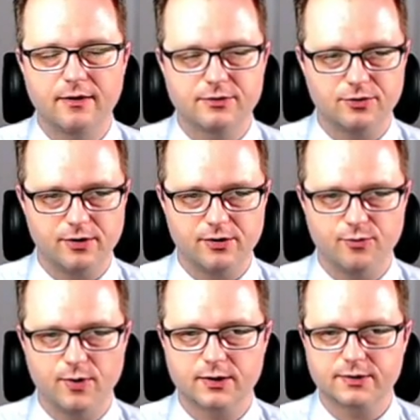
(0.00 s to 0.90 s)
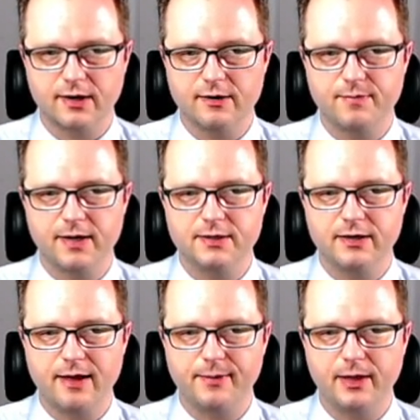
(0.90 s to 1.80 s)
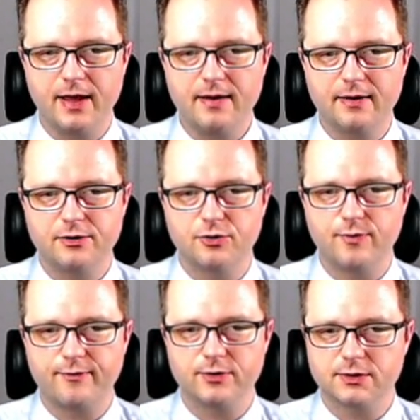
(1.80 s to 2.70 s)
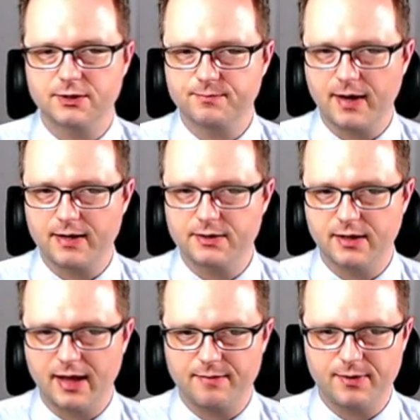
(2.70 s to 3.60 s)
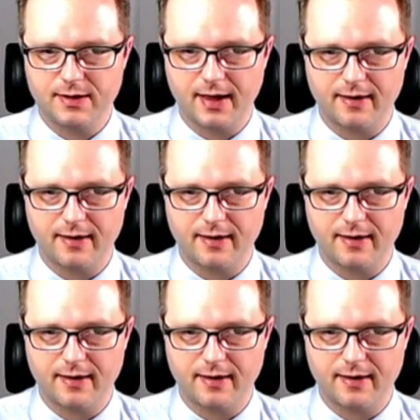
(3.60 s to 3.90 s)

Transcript: your works cited page in MLA and your references page in APA.